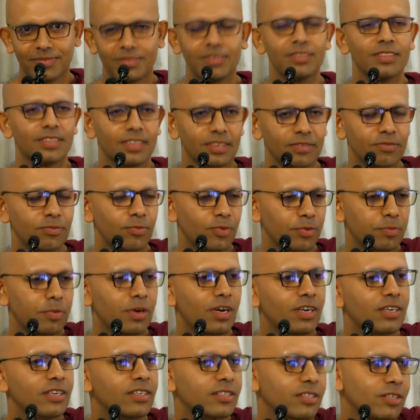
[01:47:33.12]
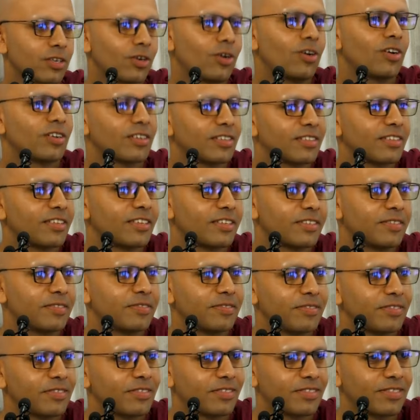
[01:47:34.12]
If Vipaka is God,
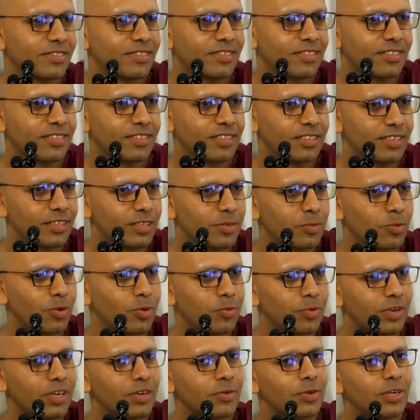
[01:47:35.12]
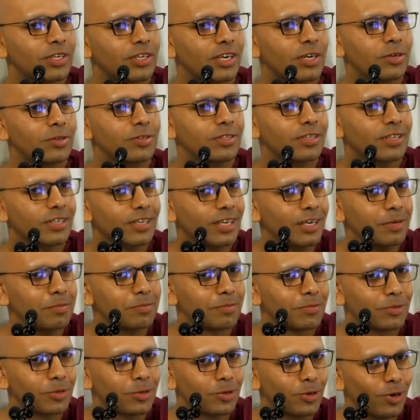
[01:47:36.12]
then this is what we are trying to
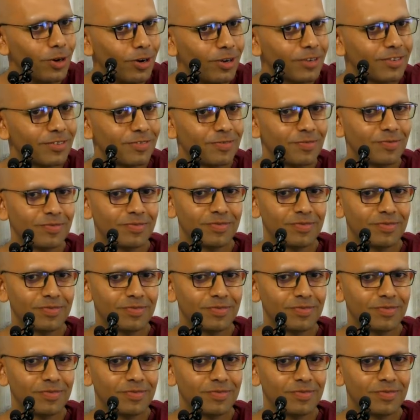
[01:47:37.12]
succumb to God.